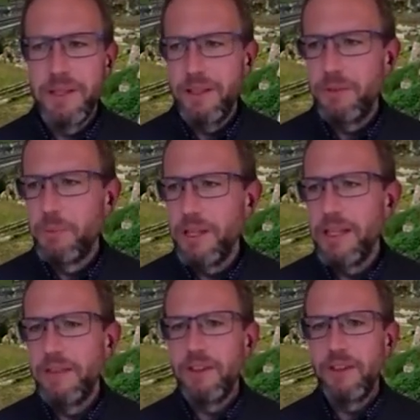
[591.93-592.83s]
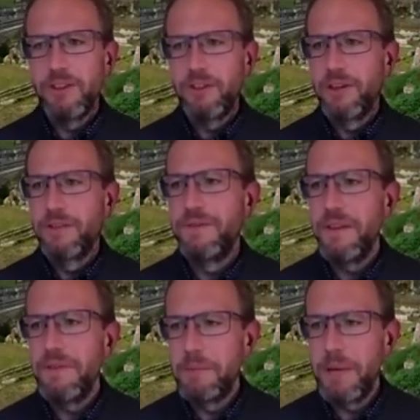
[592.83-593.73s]
but this really gives us a sort of
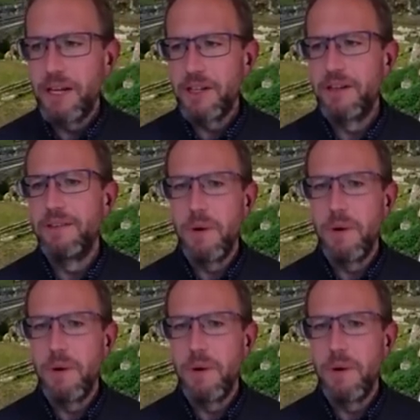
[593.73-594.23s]
vivid picture of